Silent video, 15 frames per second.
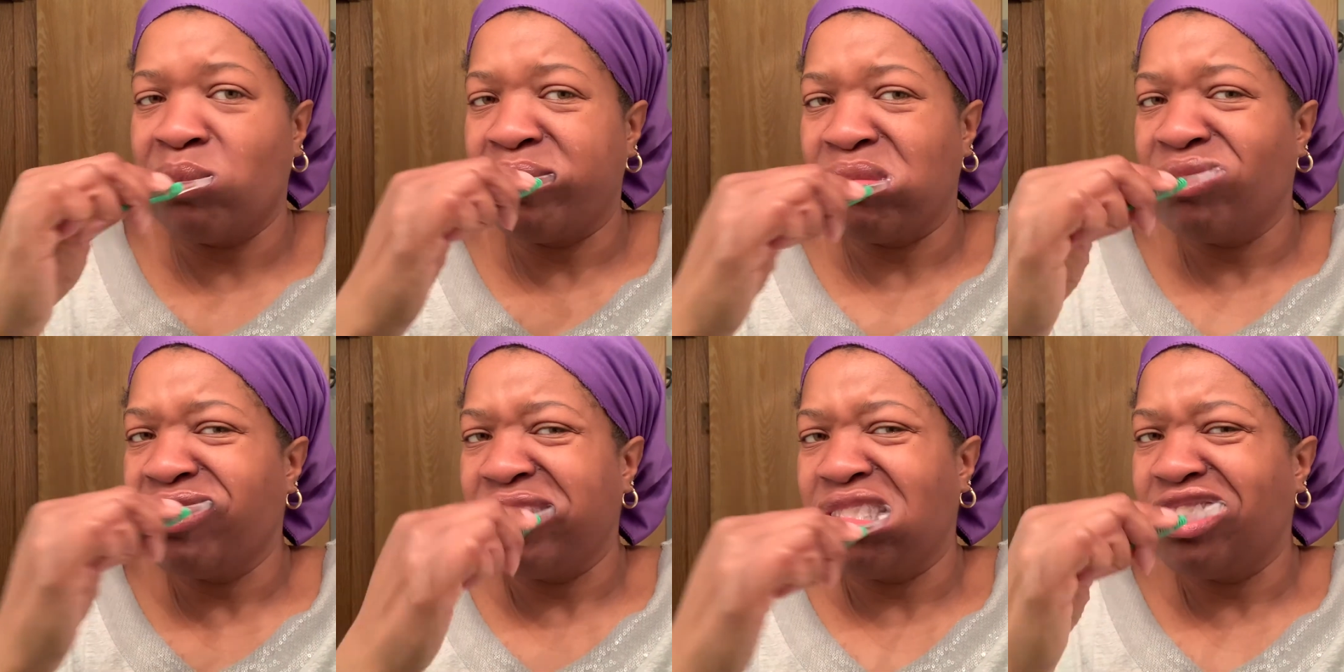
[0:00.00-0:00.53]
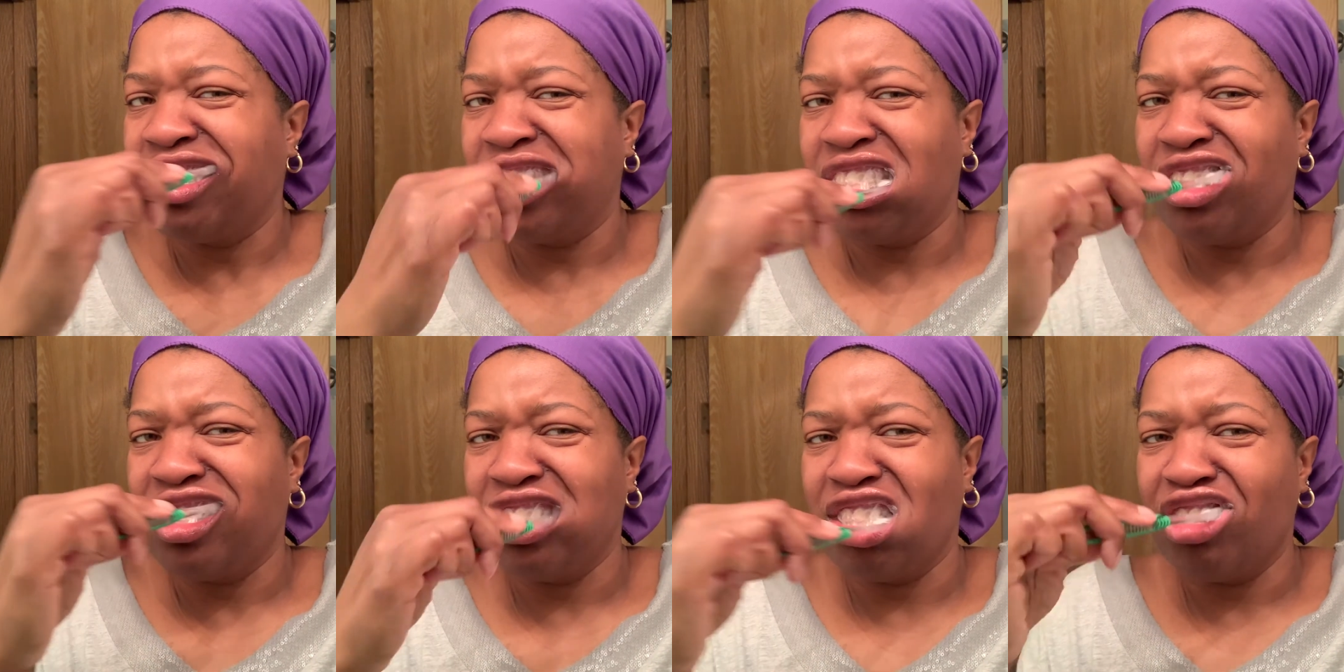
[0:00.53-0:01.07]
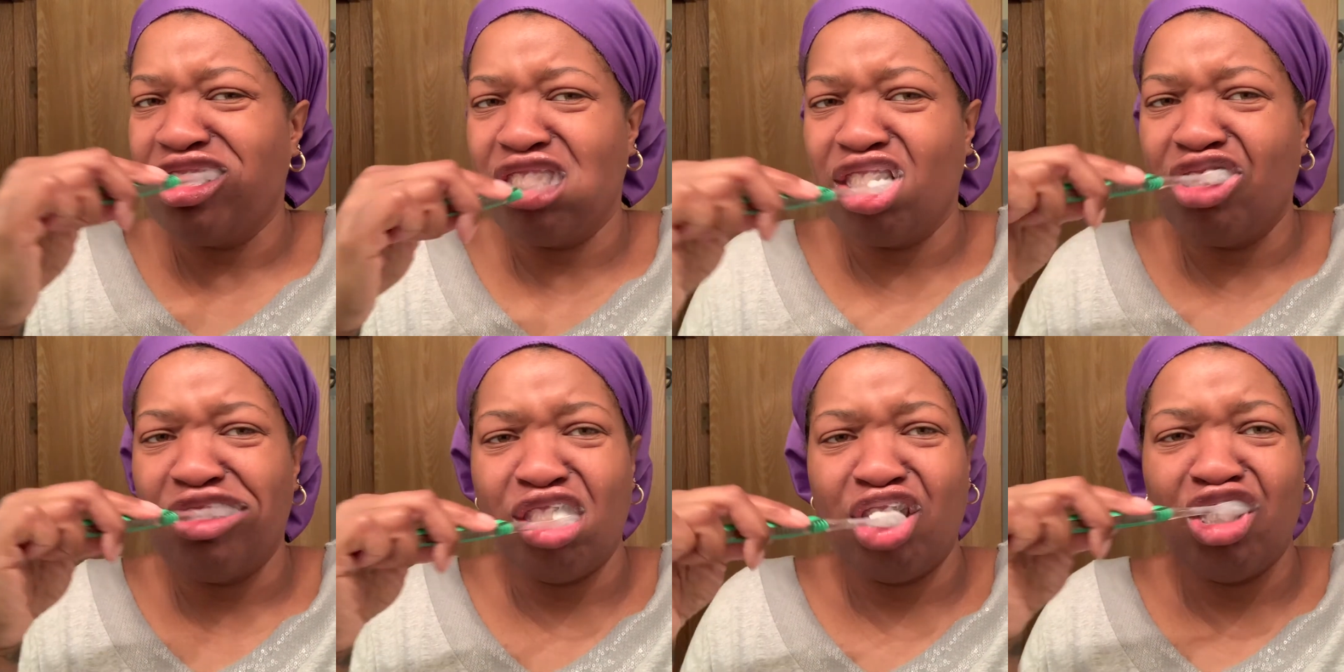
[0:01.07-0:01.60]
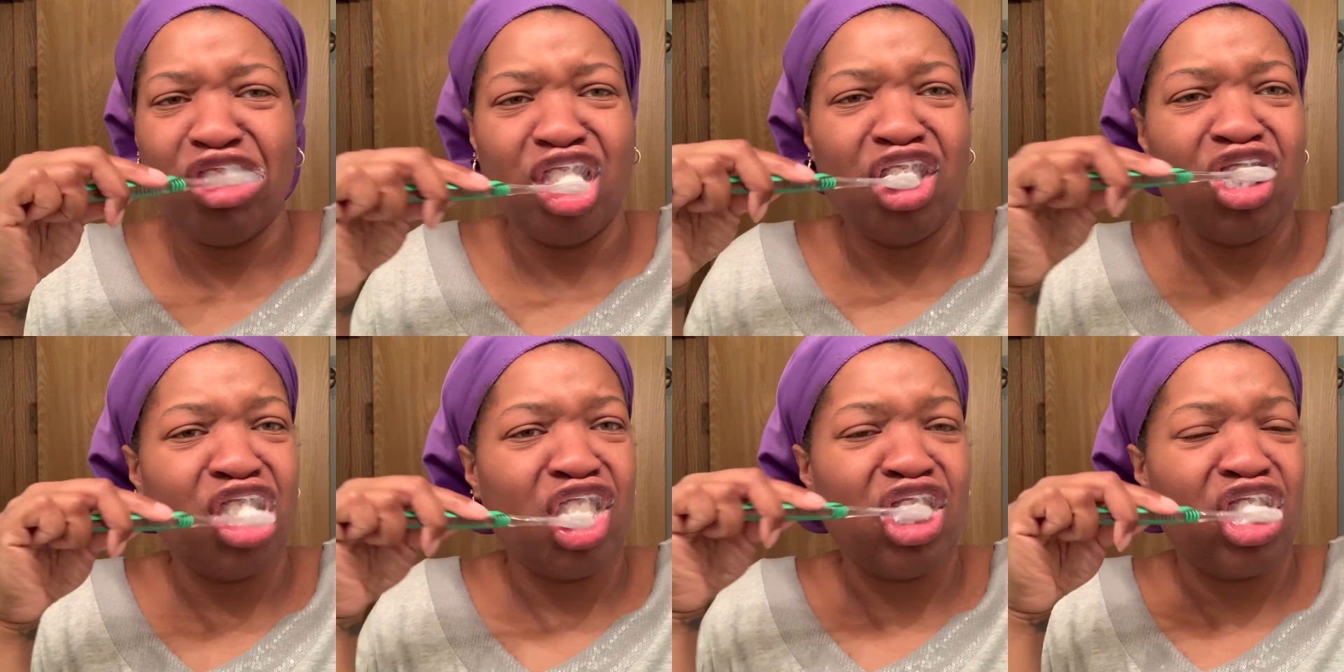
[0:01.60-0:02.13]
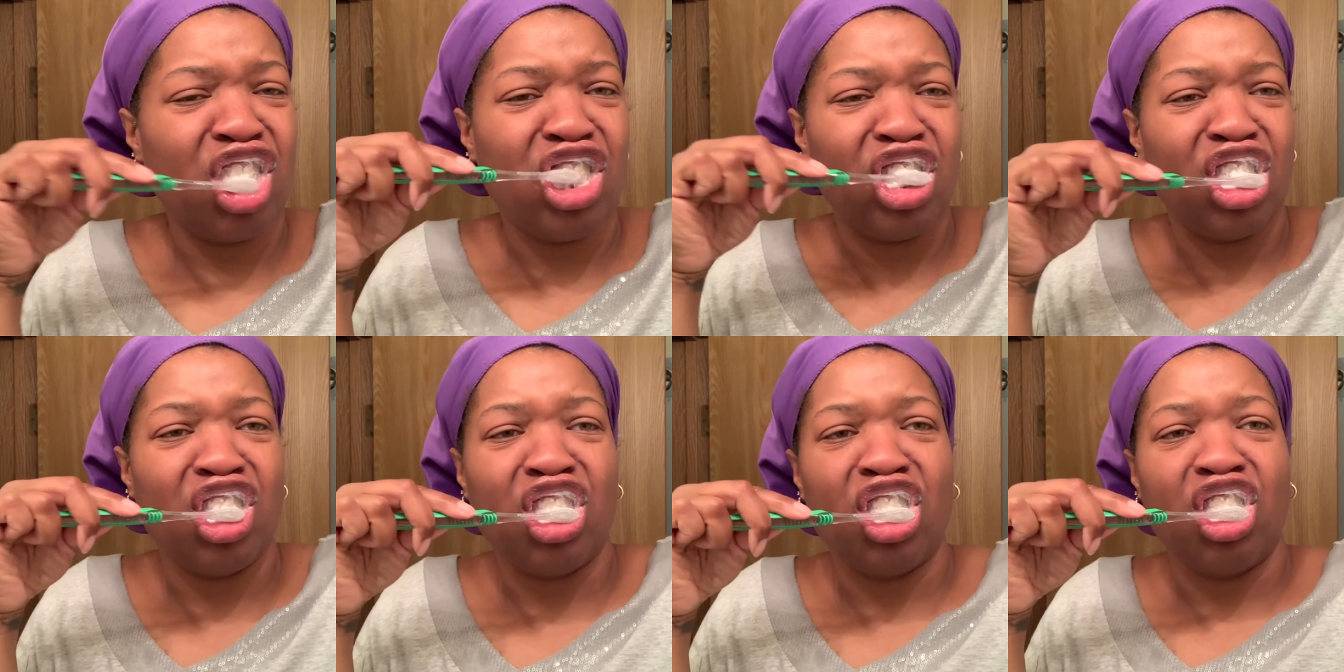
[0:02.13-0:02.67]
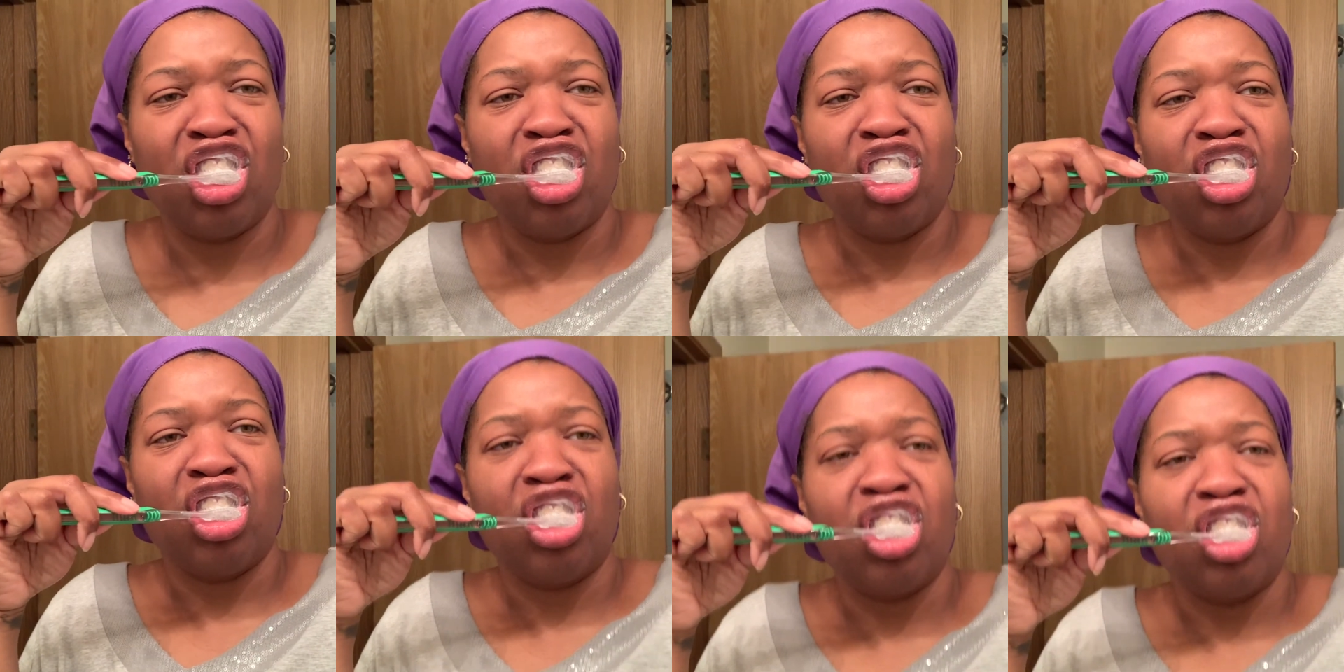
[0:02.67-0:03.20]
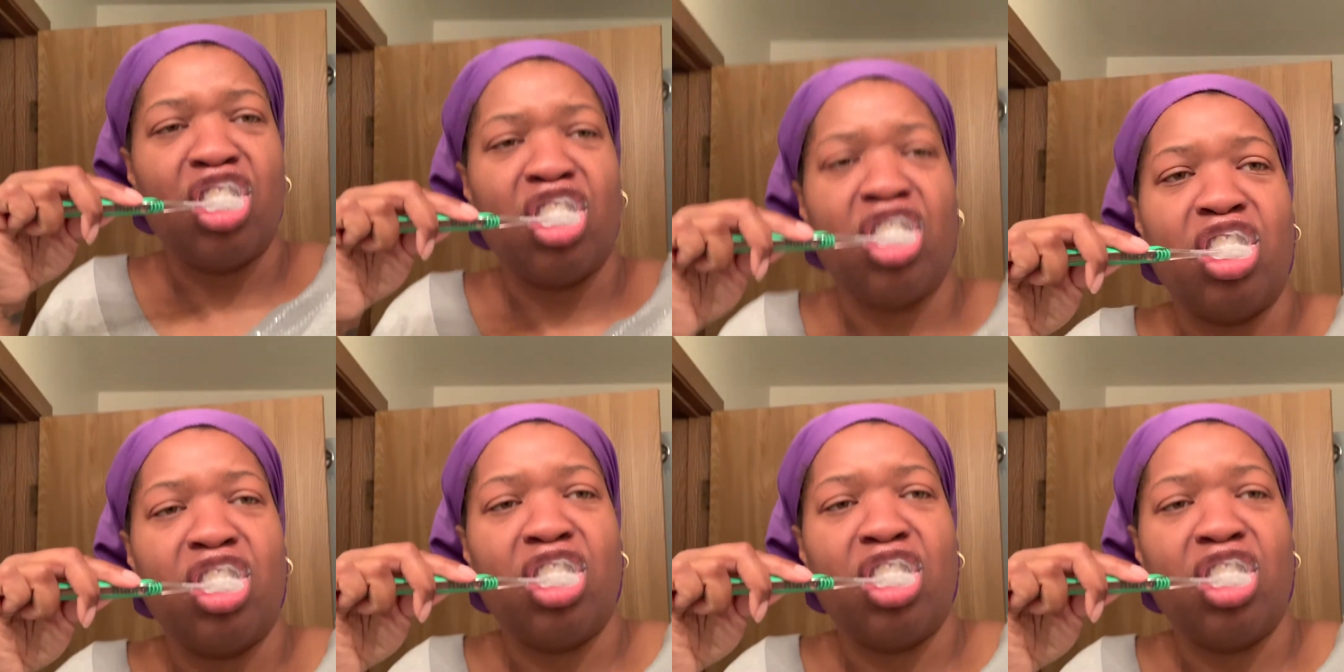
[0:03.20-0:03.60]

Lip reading: Feel free to try it yourself. Don't forget to subscribe.